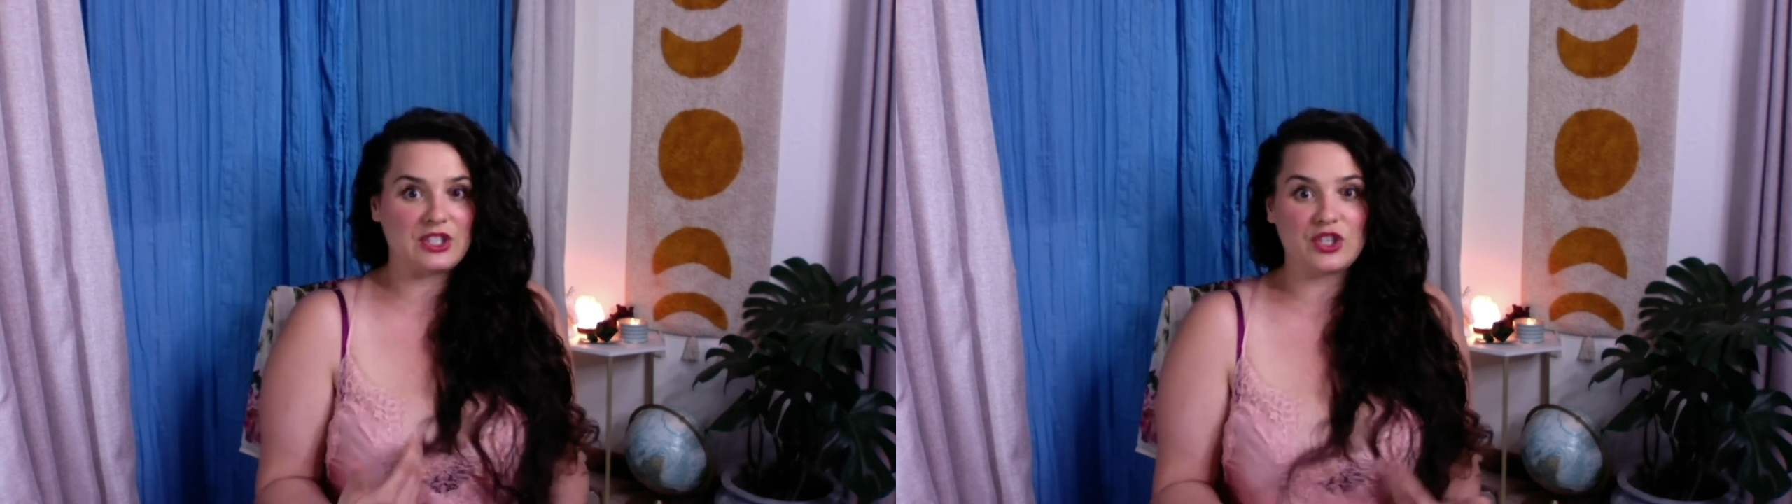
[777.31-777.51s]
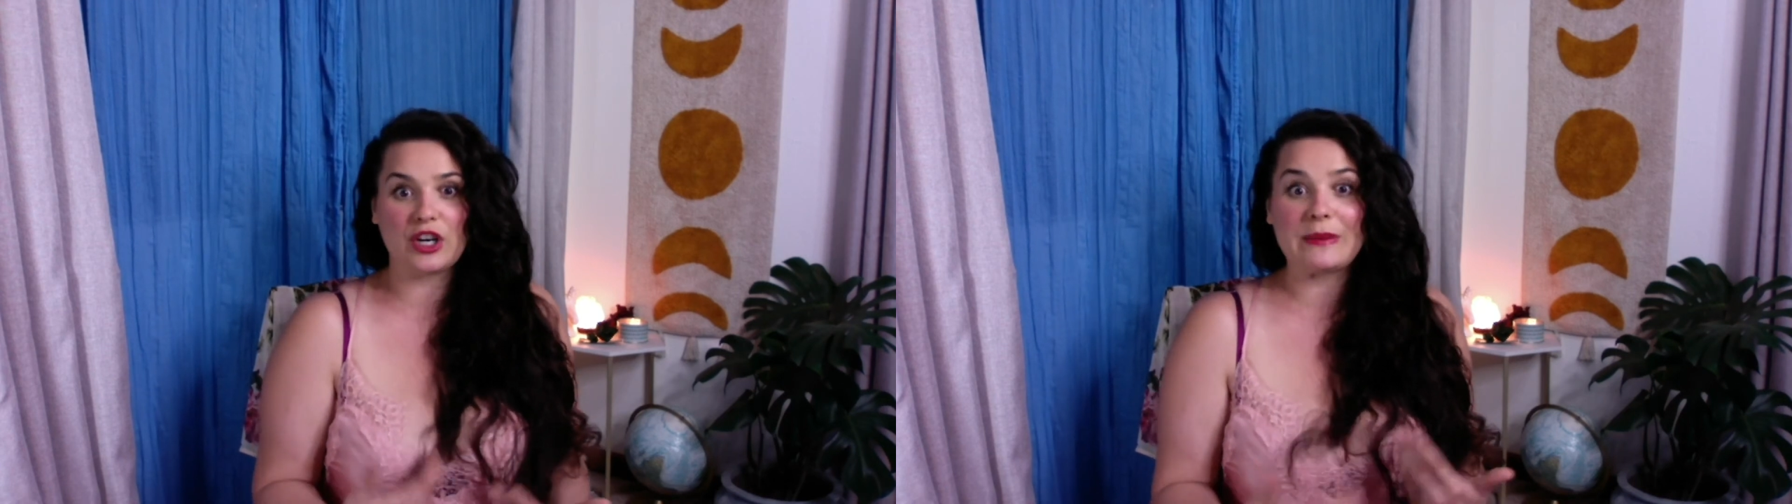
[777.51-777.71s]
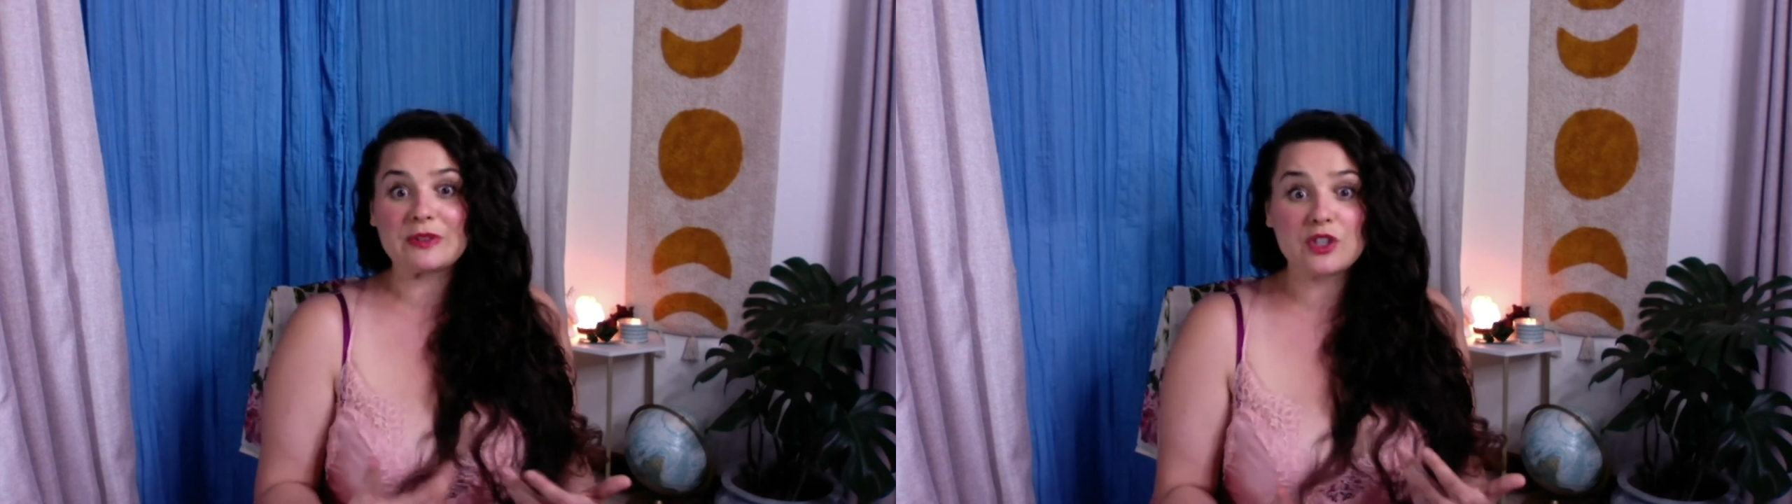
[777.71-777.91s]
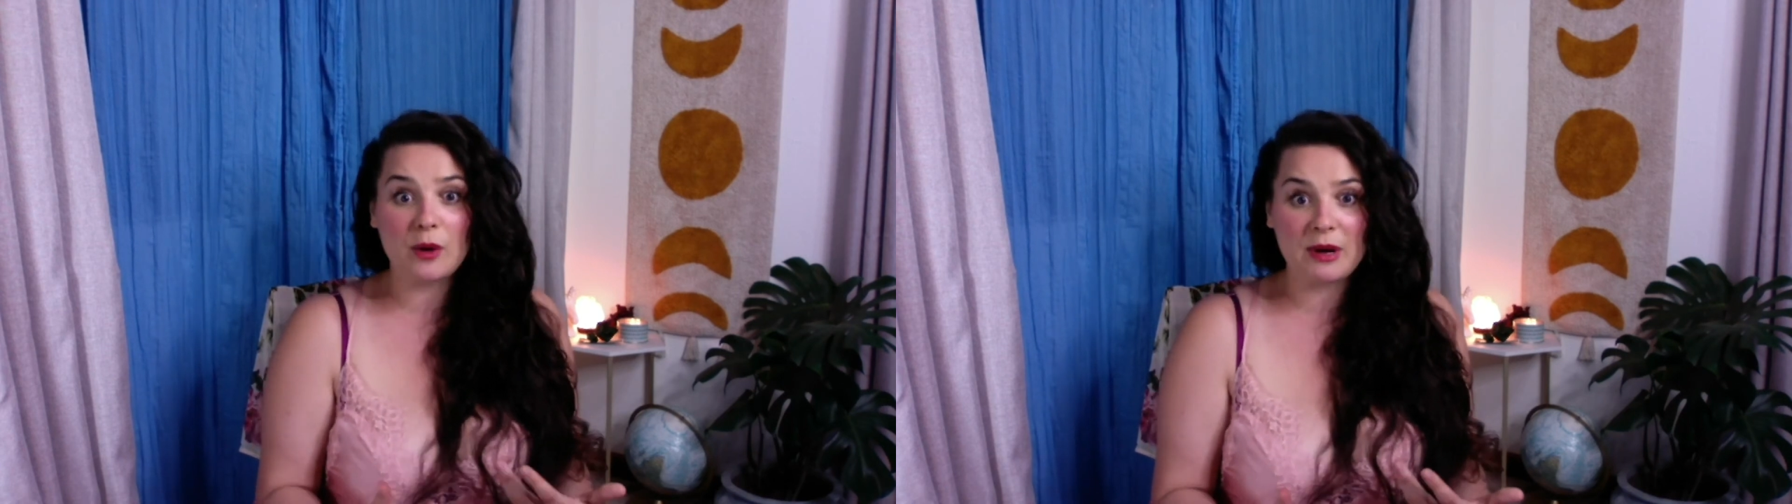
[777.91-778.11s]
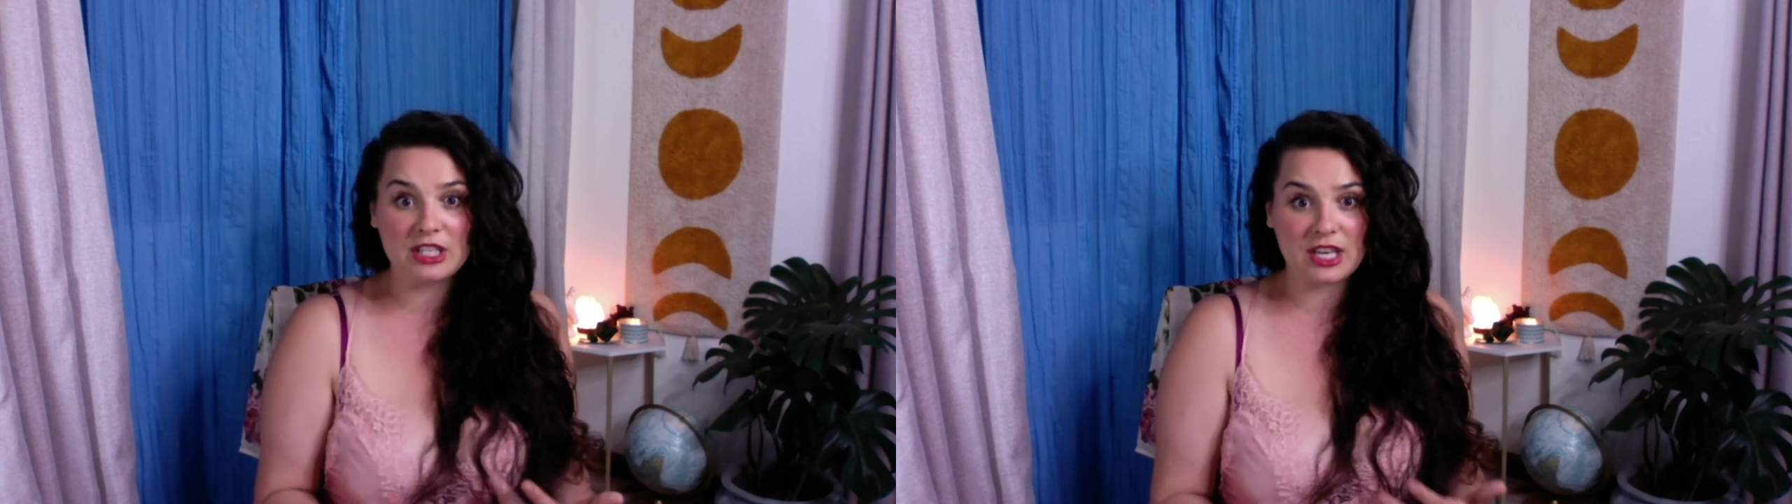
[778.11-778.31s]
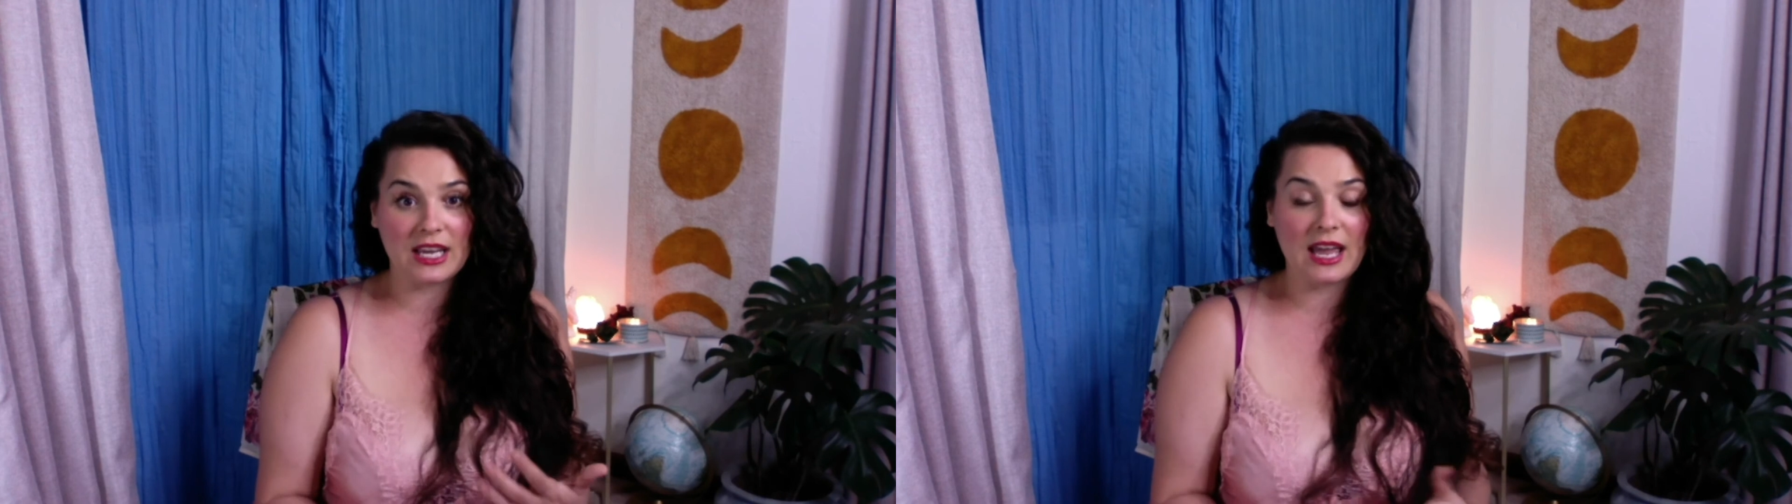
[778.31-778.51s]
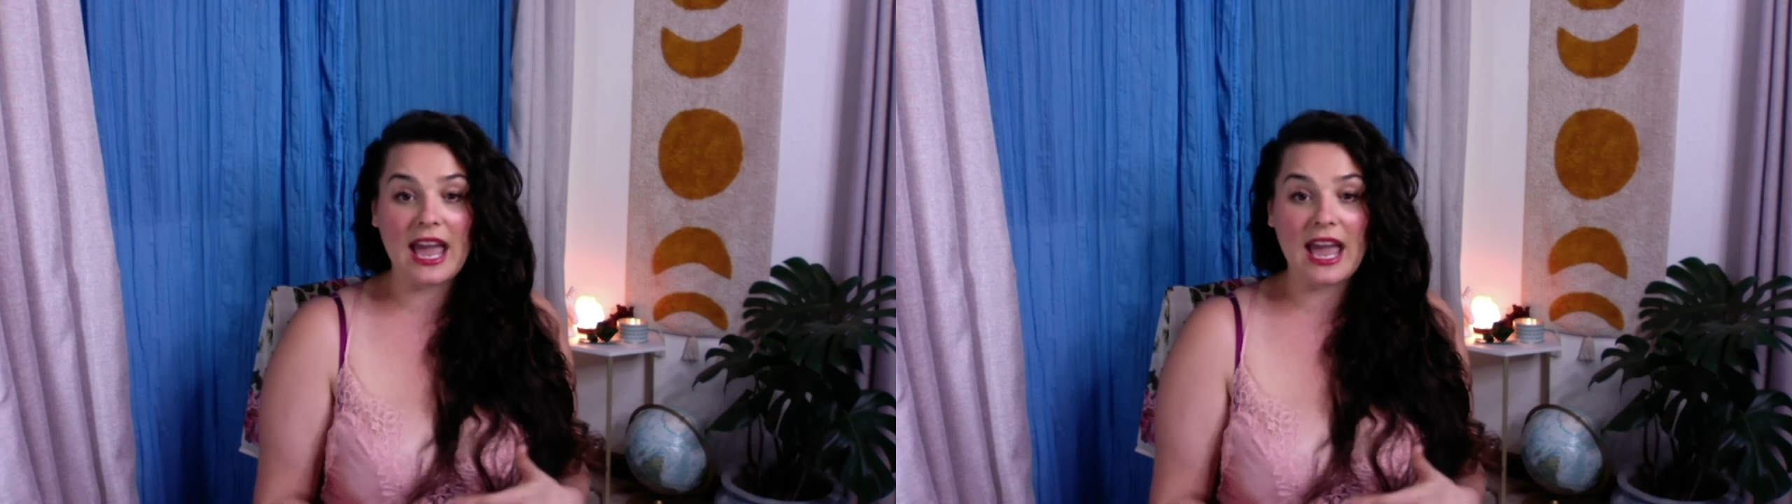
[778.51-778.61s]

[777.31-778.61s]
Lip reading: stir up so much like